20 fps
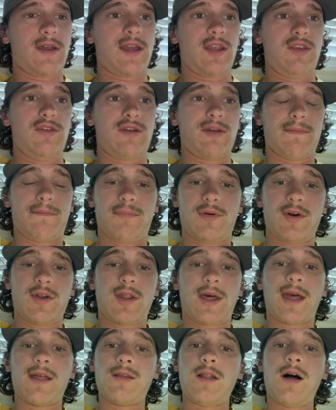and you can
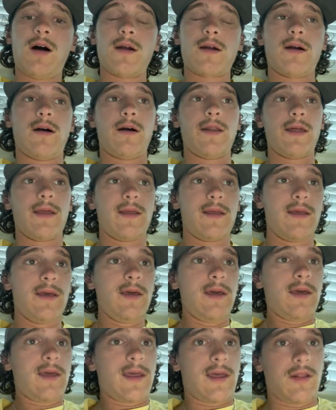put a lock on it.
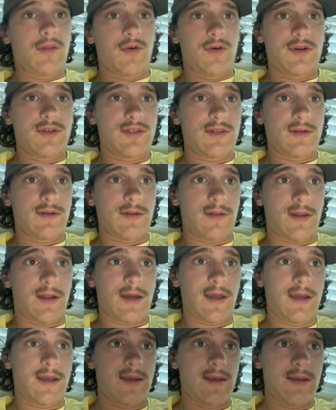It looks
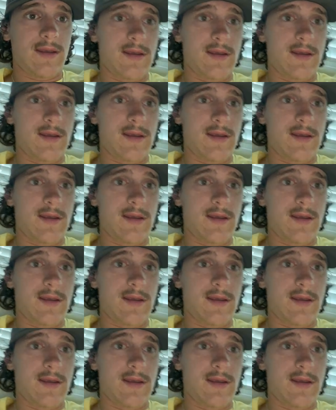like